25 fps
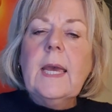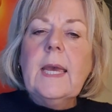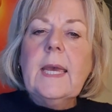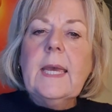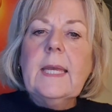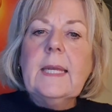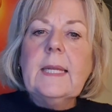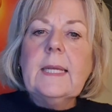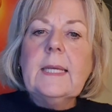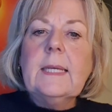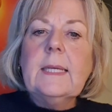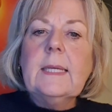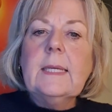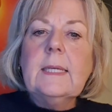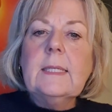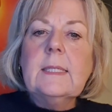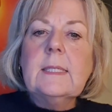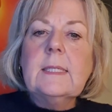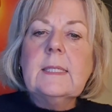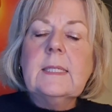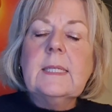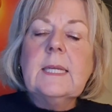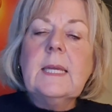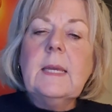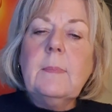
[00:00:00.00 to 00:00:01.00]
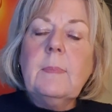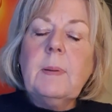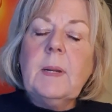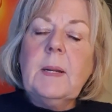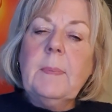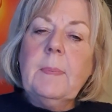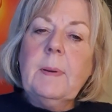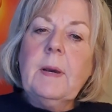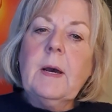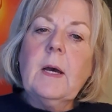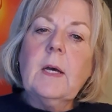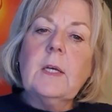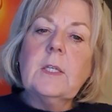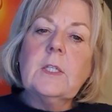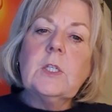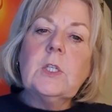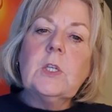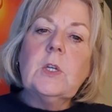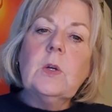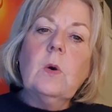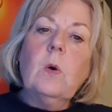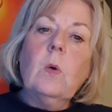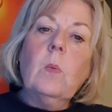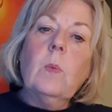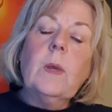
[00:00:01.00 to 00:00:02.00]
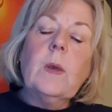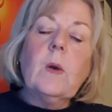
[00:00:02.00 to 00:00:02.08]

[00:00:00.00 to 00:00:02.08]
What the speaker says: It is deeply personal.